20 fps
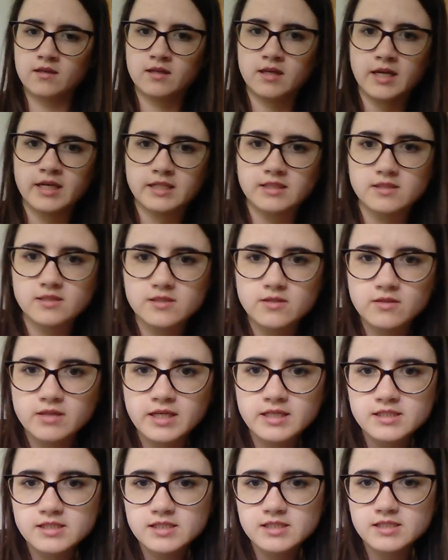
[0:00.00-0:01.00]
Nice, so
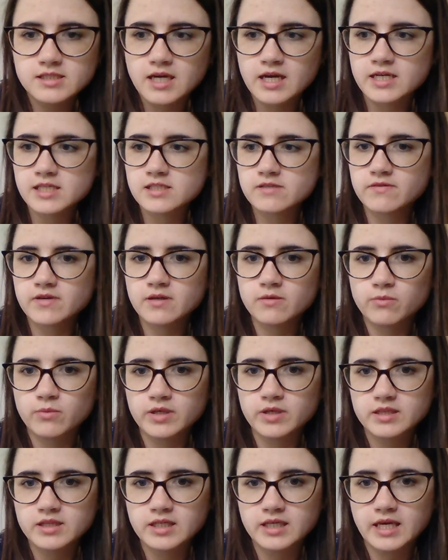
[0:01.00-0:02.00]
that's the size of it
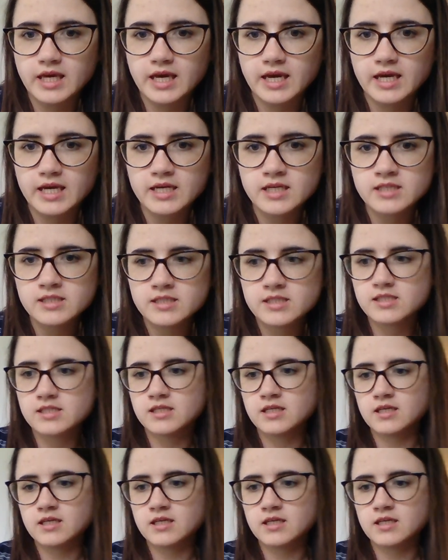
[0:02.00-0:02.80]
with the case.